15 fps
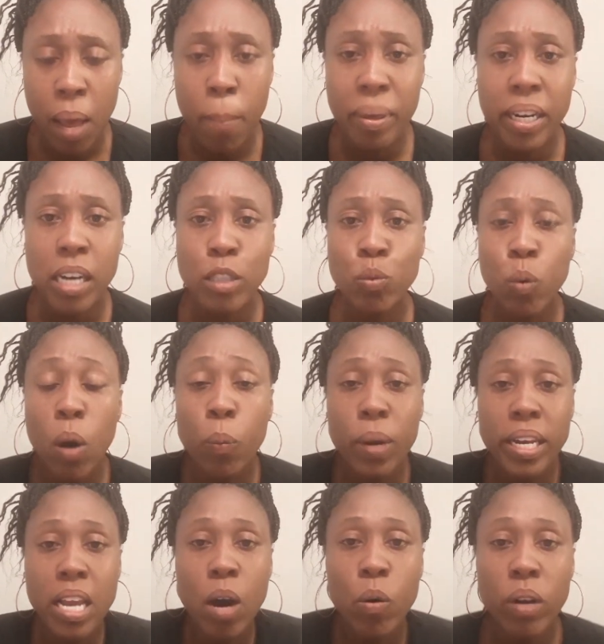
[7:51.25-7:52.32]
Because what
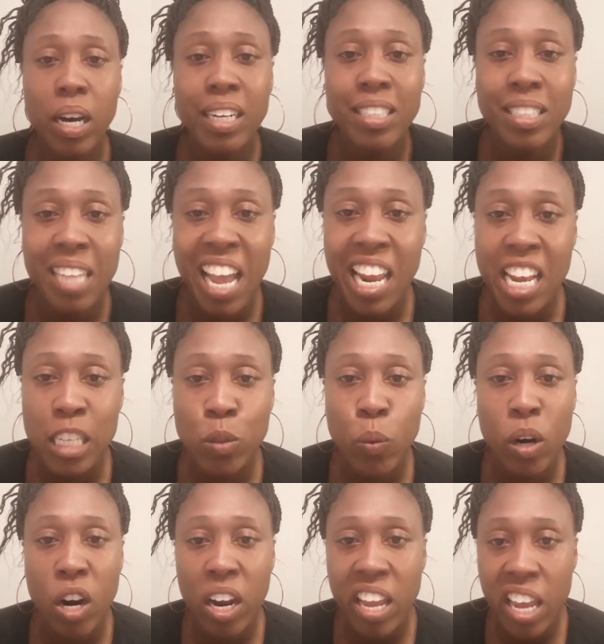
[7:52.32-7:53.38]
we don't understand is
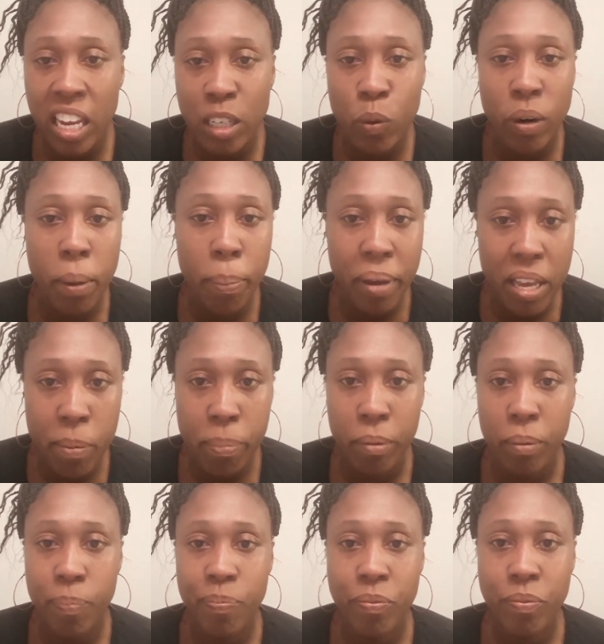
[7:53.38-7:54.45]
we're an ignorant people.